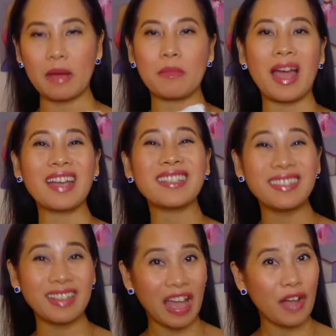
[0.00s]
them I
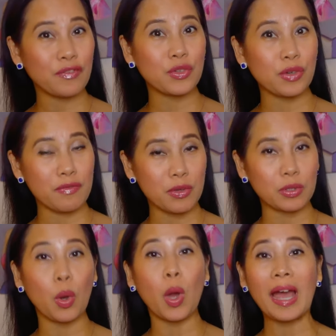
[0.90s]
still have to
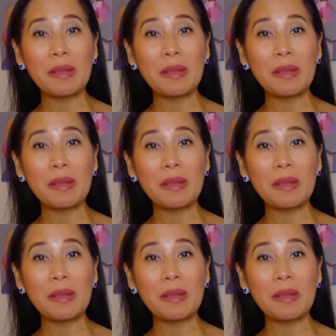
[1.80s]
review it,